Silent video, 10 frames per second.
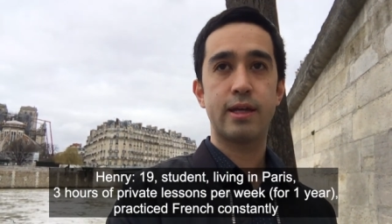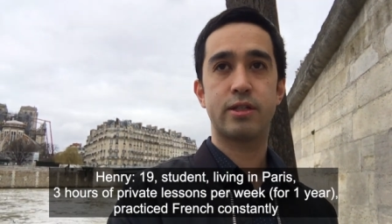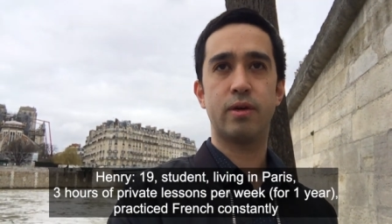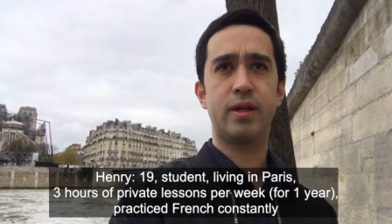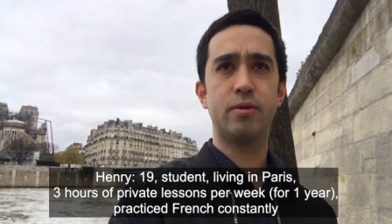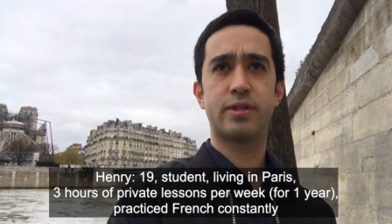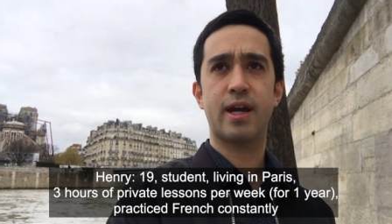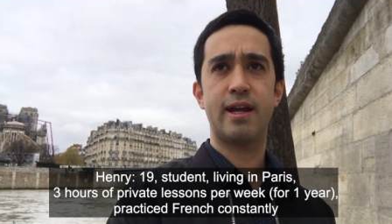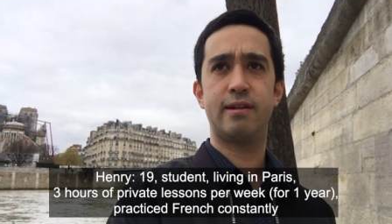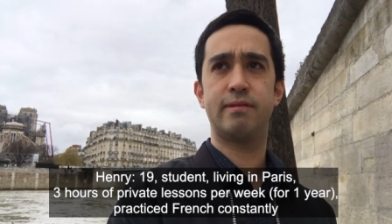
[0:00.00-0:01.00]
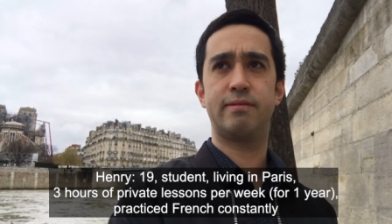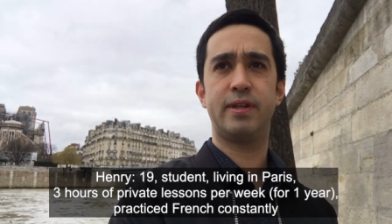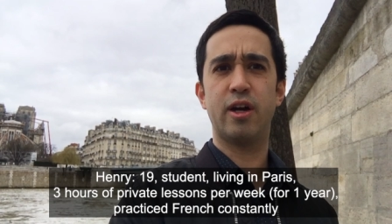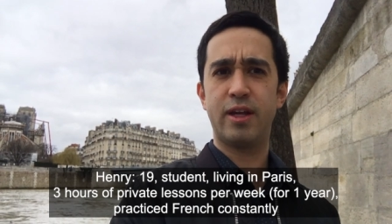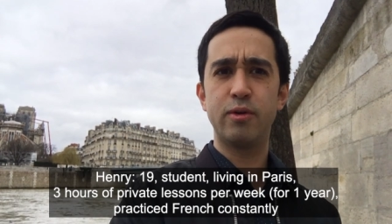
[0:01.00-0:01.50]
So he was kind of,
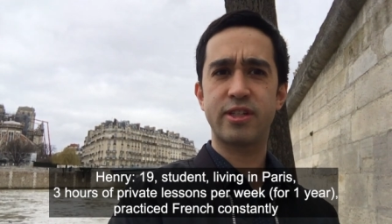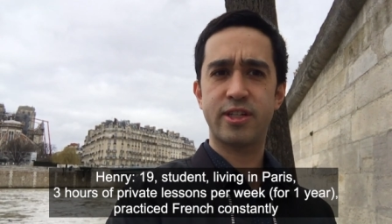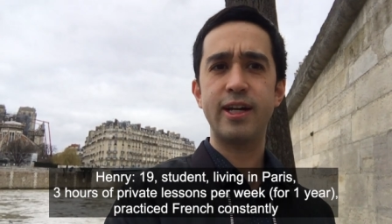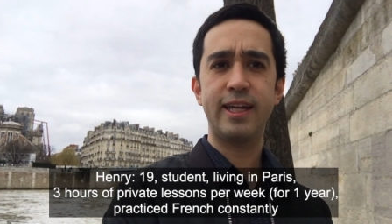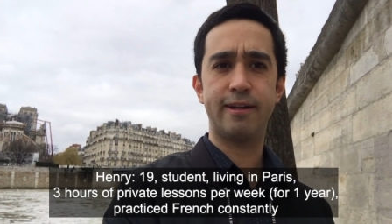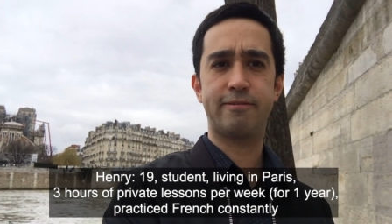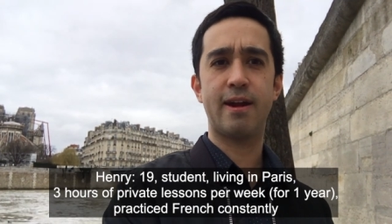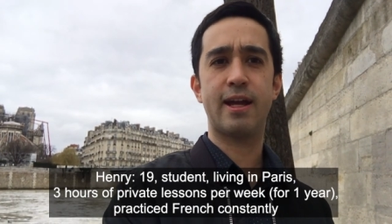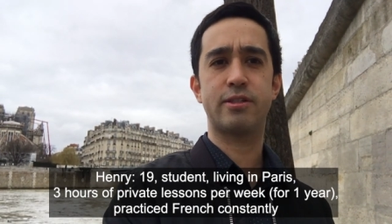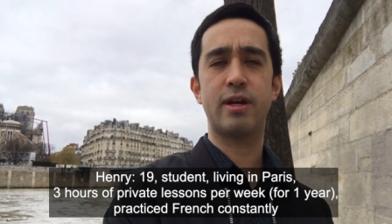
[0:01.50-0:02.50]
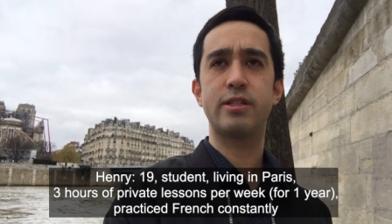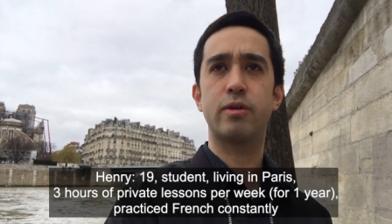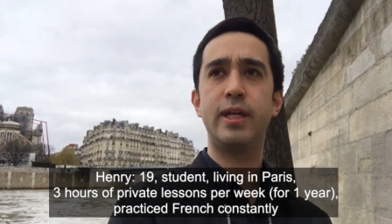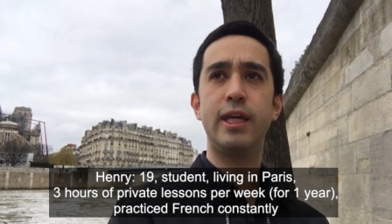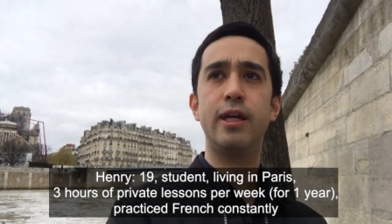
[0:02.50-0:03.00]
you know, he was studying in France, right?
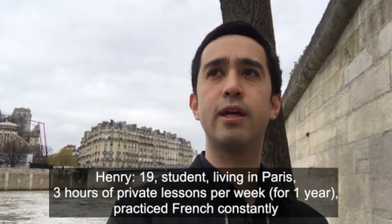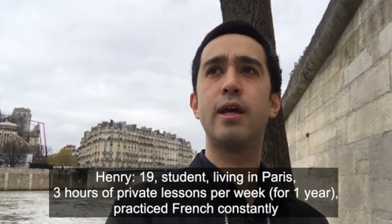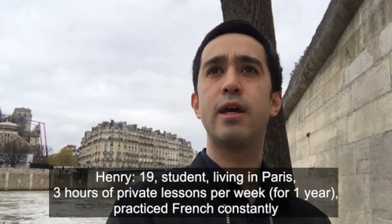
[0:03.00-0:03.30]
So he